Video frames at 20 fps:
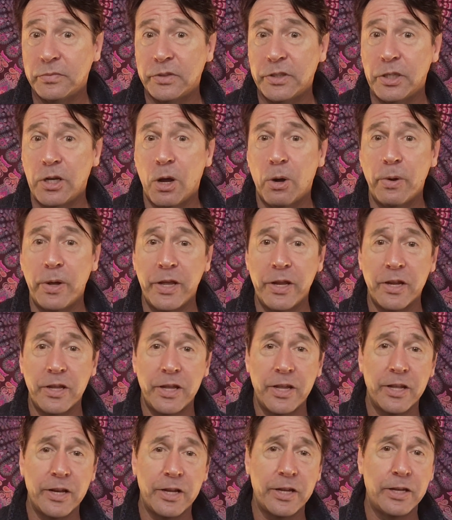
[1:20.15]
you know, in
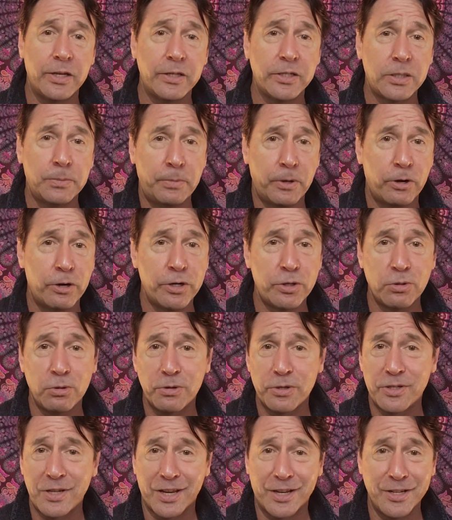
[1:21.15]
a
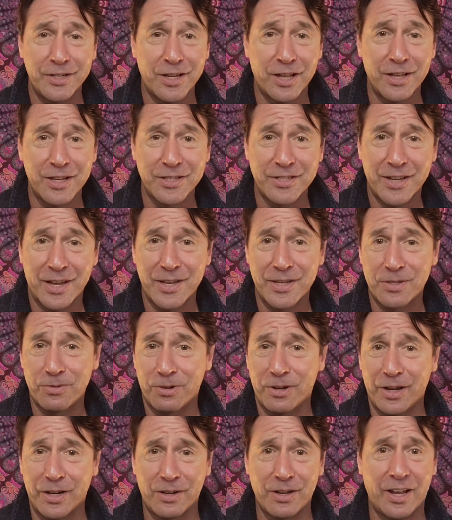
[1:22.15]
spiritual psychedelic sense.
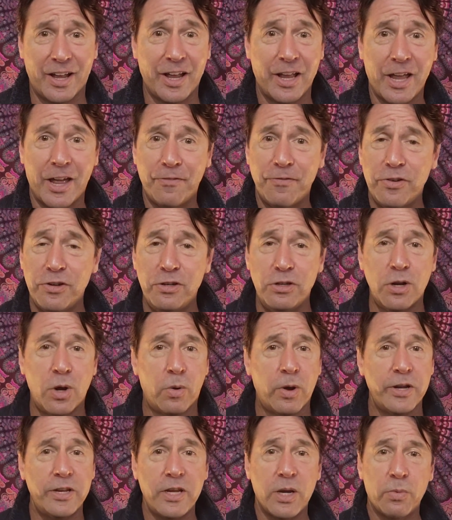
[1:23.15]
We're like, I have
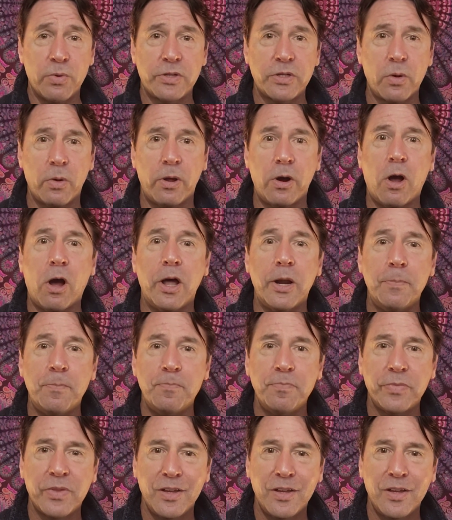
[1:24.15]
no idea what's going on,